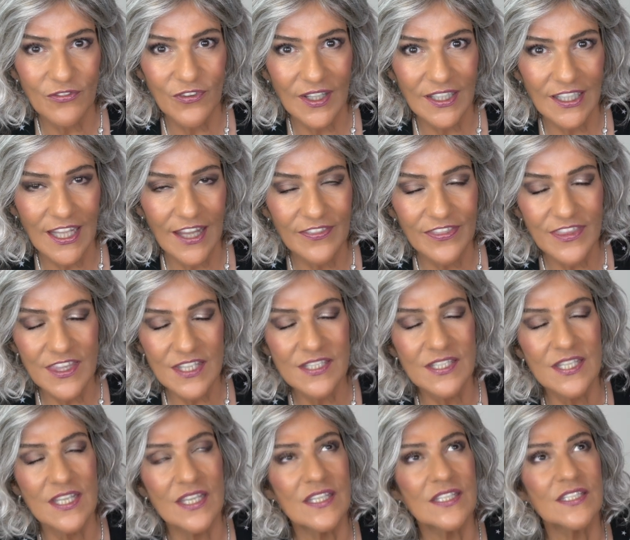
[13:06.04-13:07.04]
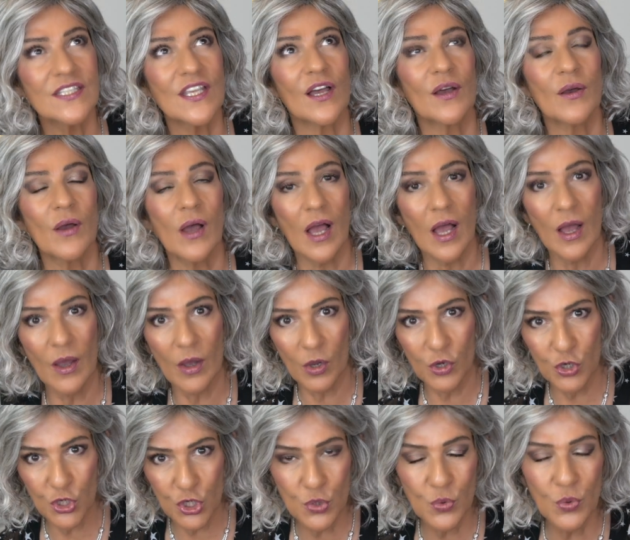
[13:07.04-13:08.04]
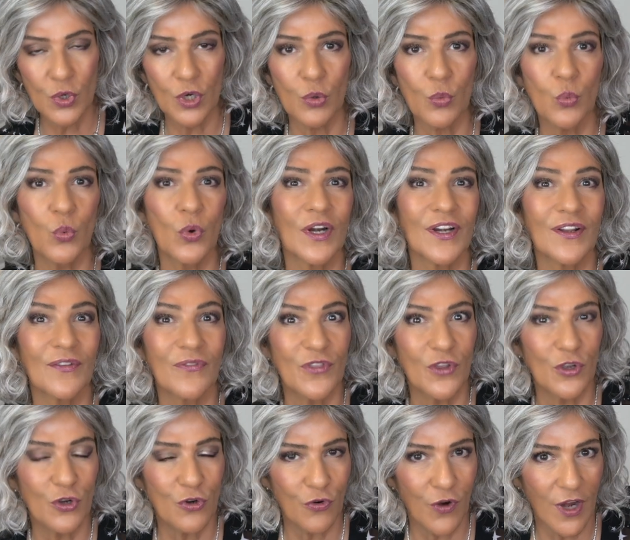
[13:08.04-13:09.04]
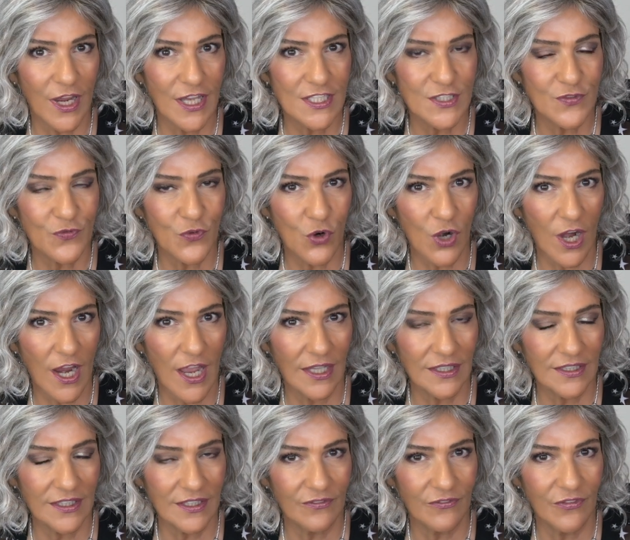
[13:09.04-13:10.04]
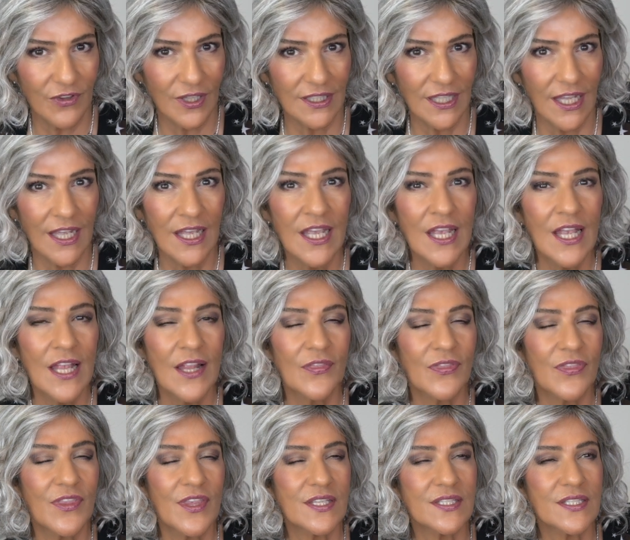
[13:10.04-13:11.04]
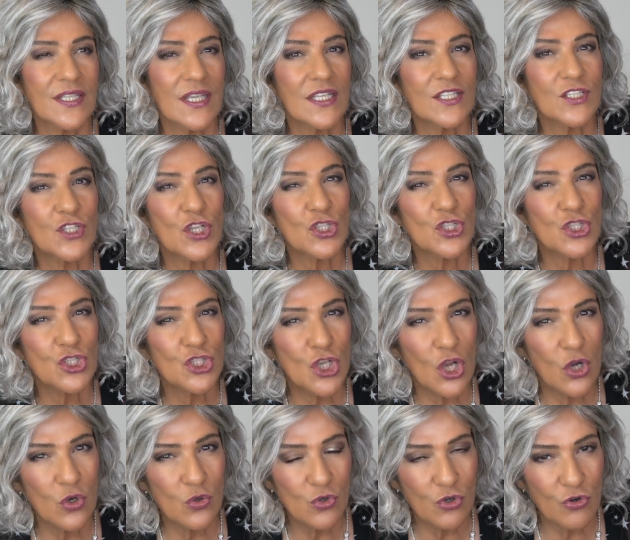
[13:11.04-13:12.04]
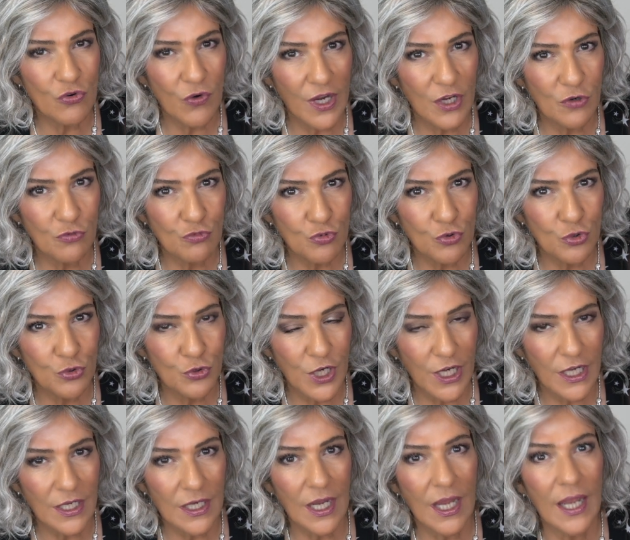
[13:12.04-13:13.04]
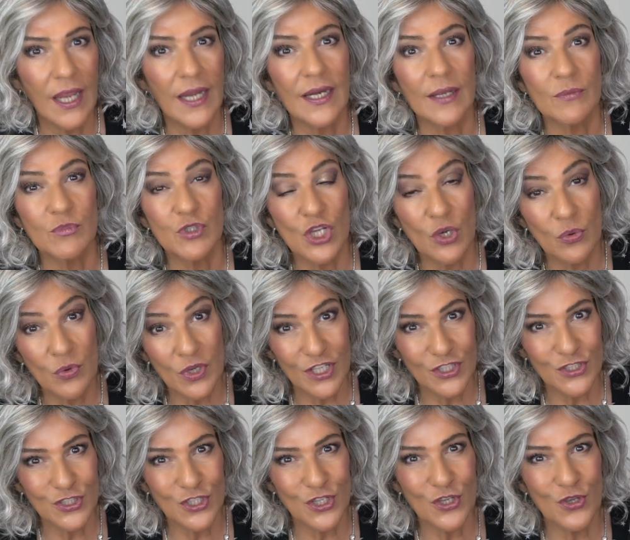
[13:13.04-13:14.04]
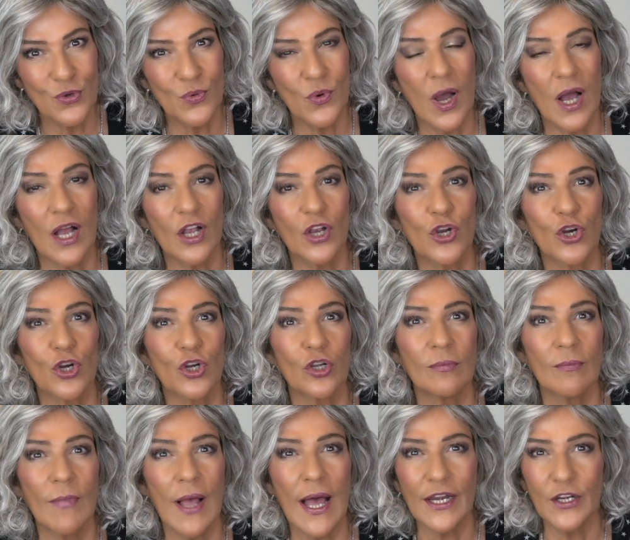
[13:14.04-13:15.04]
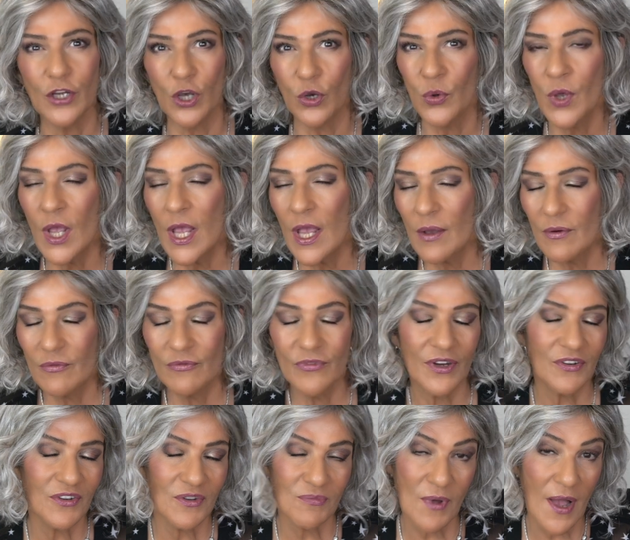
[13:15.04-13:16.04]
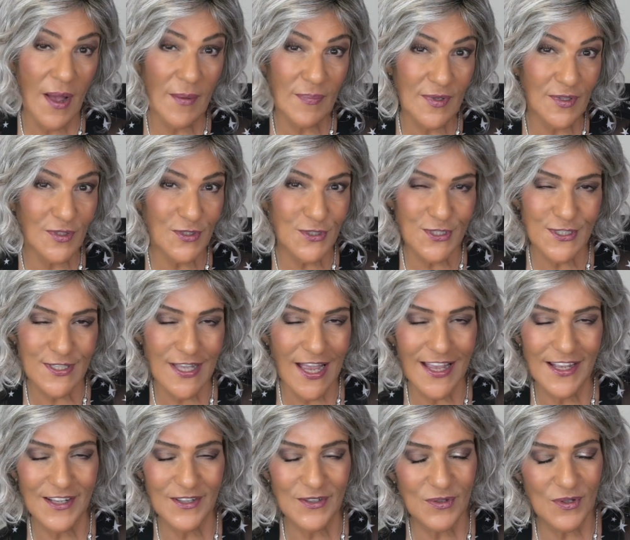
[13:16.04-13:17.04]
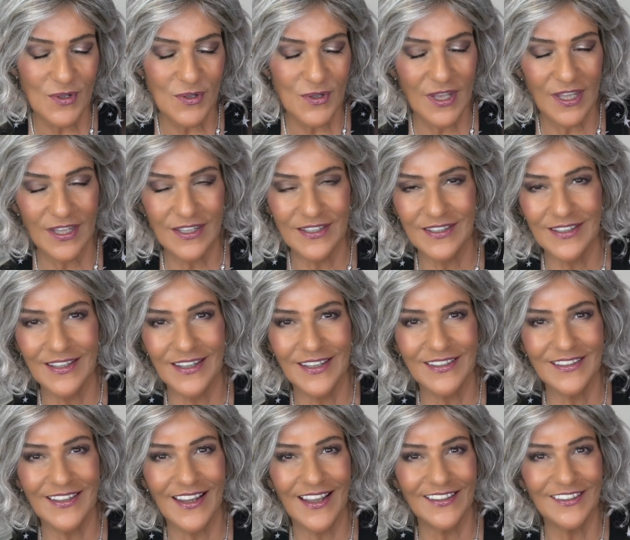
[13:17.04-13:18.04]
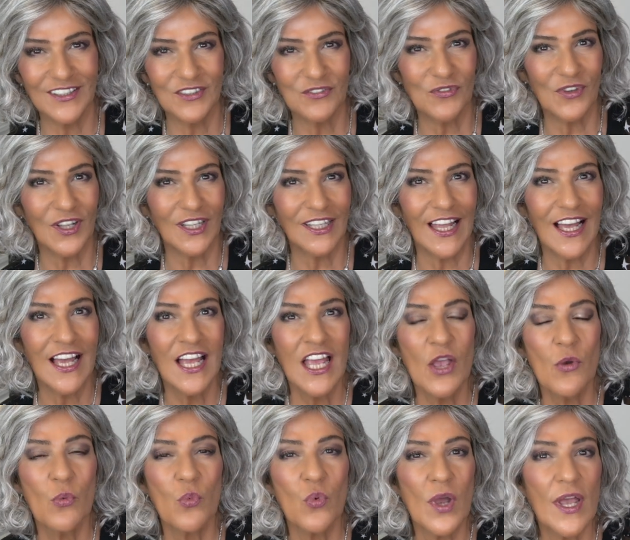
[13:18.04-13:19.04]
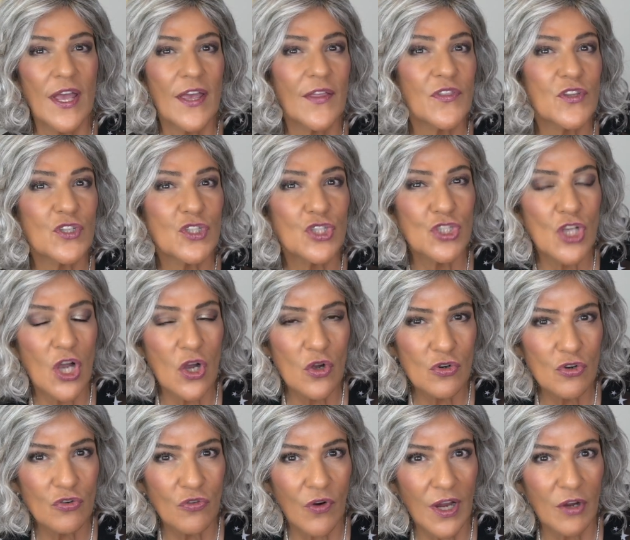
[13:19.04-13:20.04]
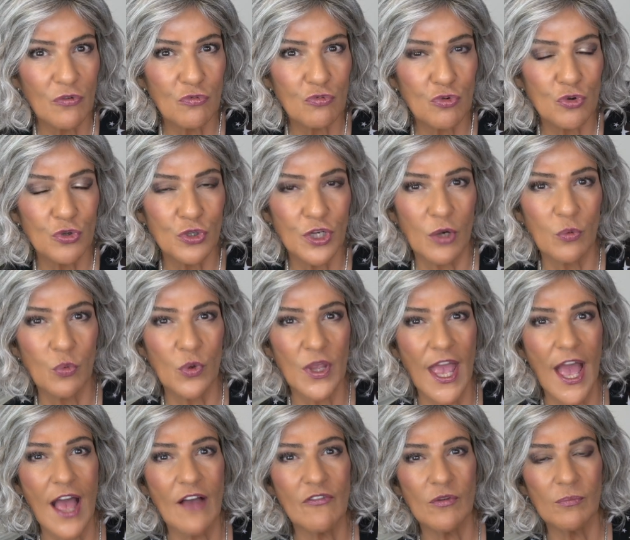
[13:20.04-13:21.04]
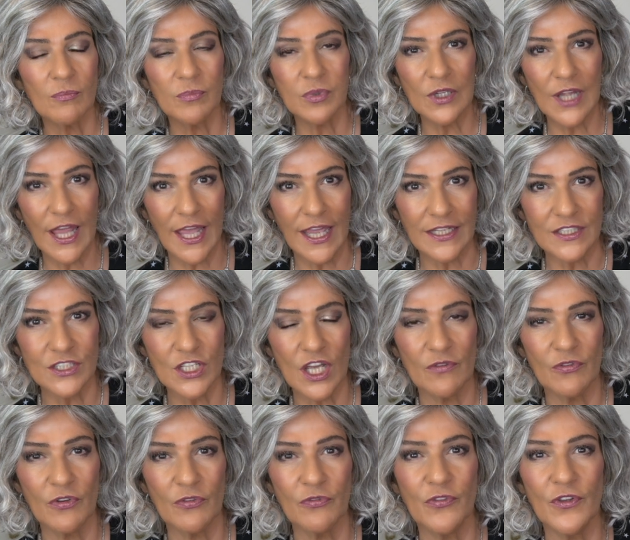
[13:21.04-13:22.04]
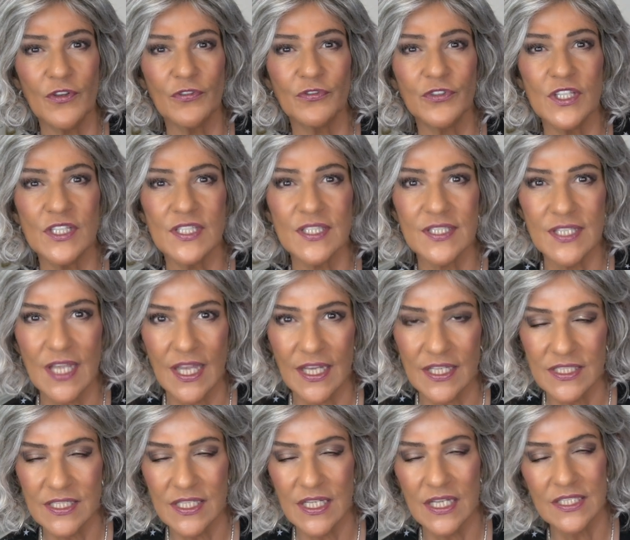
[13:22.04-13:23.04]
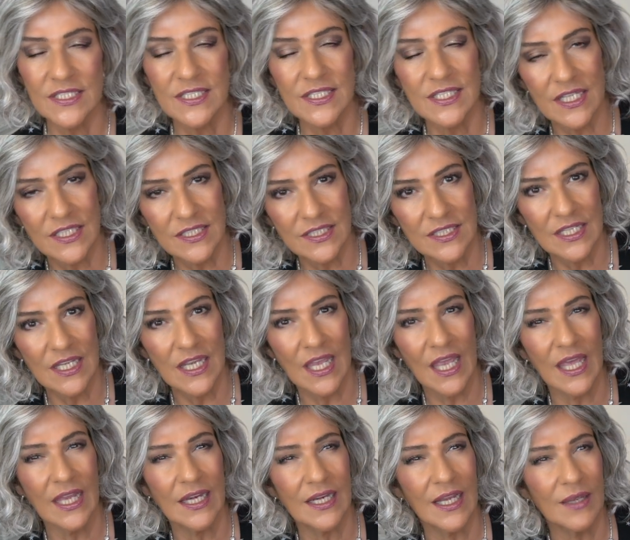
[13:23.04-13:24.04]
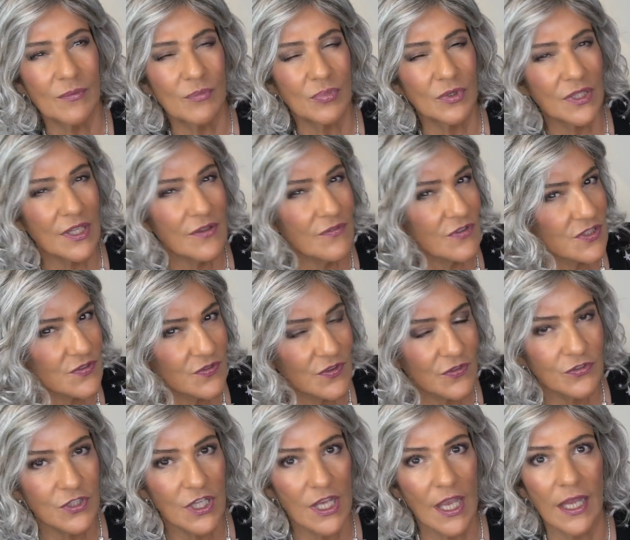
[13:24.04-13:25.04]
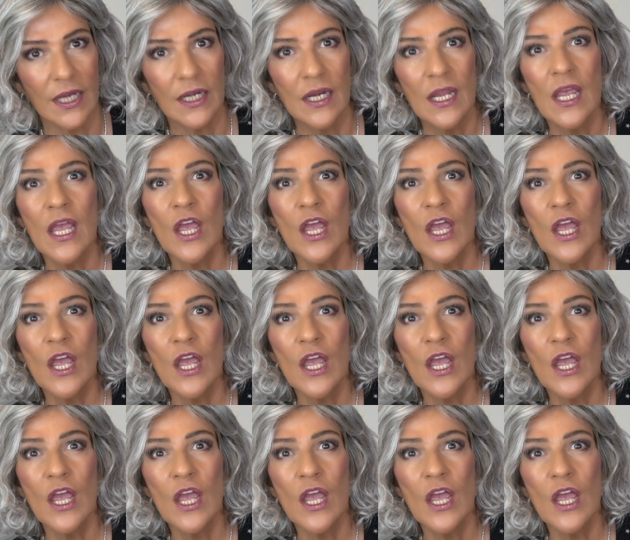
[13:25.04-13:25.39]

Wille. This is a, uh, a, newer one of the grays for Ellen Wille. This is stone gray rooted, and I'm showing it to you on Girl Mono, very popular style in, in Ellen Wille. With stone gray rooted, we have a blend of a 56, a 60, and I believe it's 58.